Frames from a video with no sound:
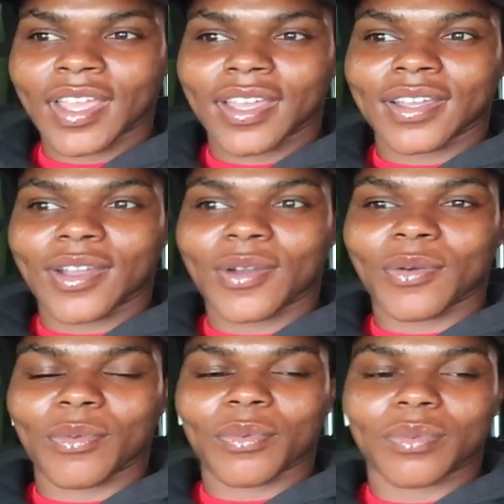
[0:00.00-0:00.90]

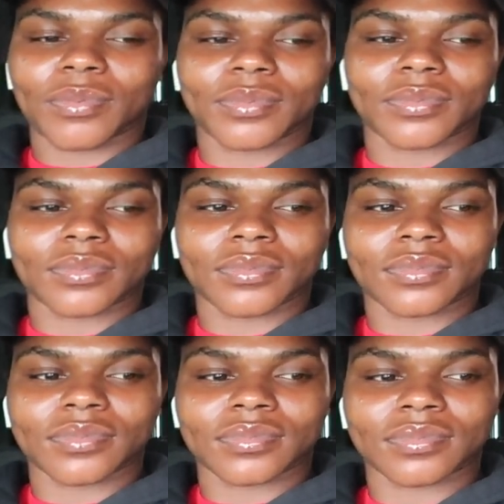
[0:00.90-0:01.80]

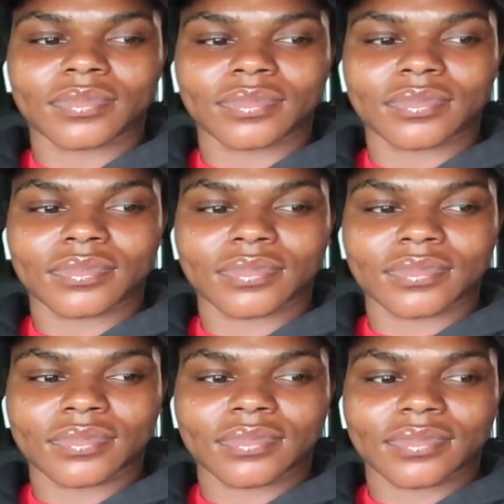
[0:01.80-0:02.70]

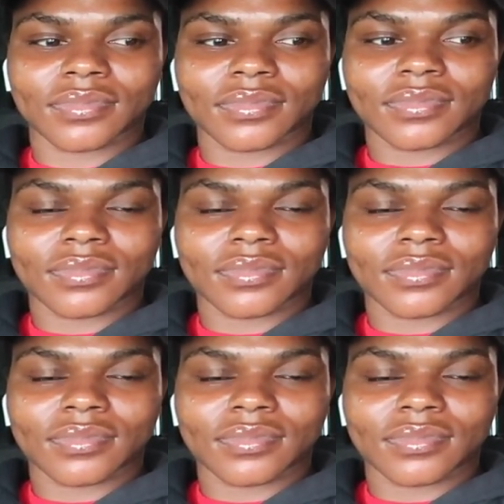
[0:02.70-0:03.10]
[no speech]